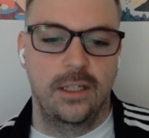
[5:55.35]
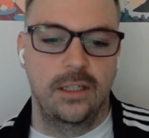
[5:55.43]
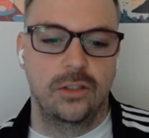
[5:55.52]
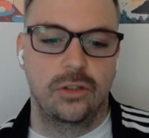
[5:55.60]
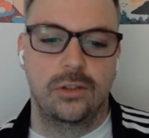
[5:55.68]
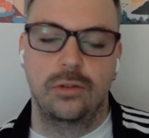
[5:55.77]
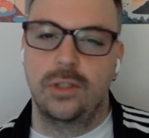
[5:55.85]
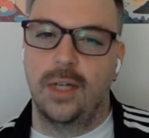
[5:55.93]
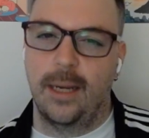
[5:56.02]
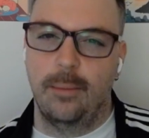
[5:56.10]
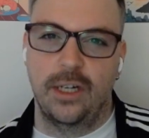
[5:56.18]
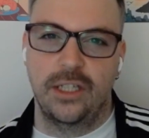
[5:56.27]
So there's no
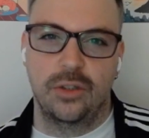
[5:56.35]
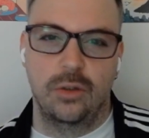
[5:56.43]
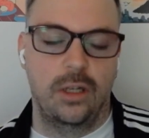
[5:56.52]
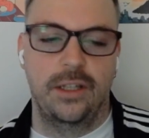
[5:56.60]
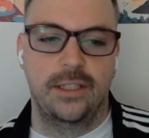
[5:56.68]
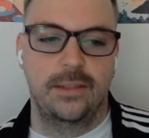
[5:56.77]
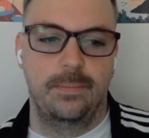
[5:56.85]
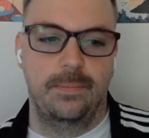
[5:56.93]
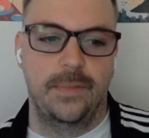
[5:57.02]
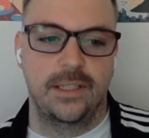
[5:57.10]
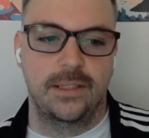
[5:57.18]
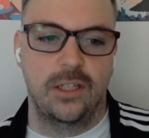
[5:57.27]
time pressure on this
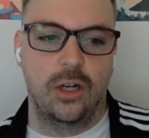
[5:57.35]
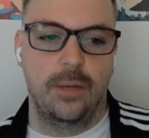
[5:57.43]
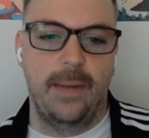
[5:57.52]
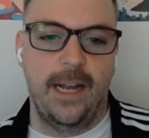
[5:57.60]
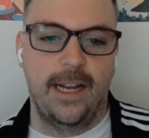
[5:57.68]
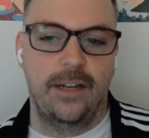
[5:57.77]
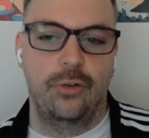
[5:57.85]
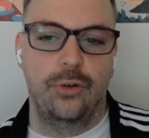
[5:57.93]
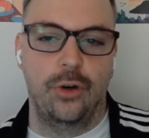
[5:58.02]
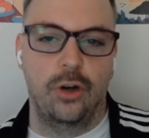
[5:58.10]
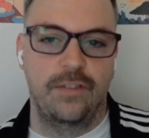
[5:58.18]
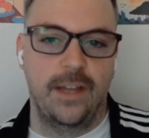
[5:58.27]
starter pack. I don't
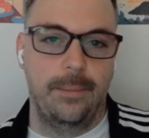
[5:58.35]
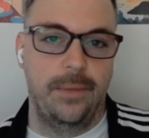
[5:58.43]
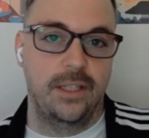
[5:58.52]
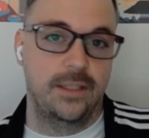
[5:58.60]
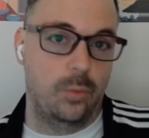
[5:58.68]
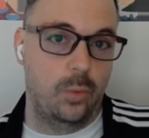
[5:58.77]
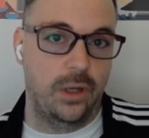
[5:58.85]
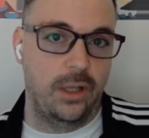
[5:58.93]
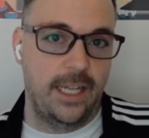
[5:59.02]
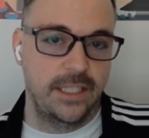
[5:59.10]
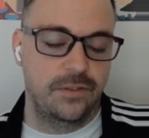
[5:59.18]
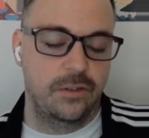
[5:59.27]
know if that means it will
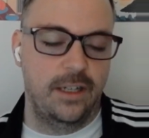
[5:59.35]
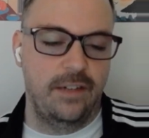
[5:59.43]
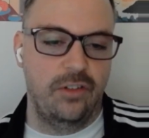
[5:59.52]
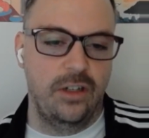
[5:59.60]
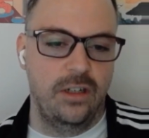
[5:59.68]
last forever.